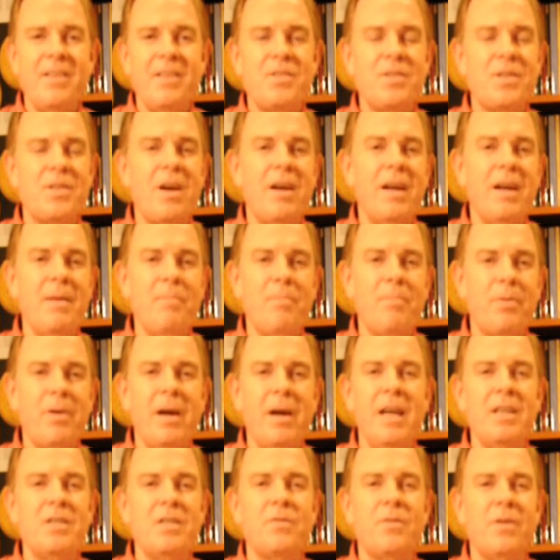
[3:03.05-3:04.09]
the starting
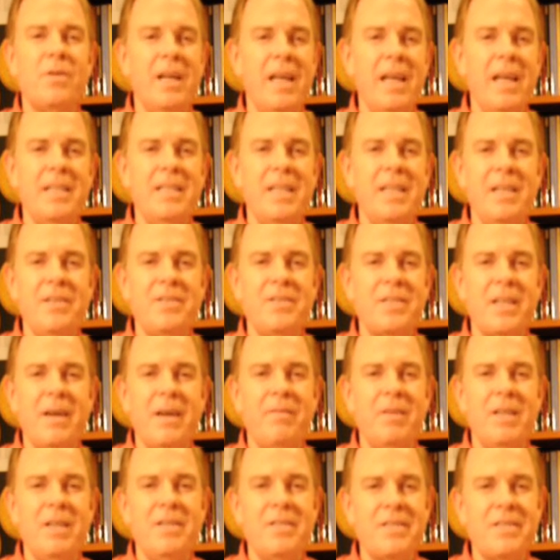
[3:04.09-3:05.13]
price for an
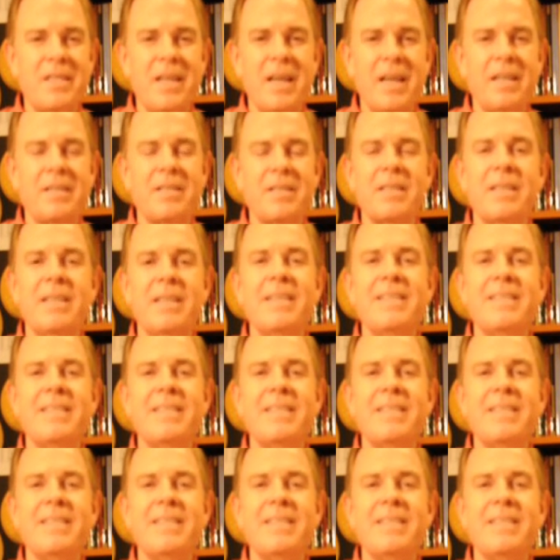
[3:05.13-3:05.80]
1876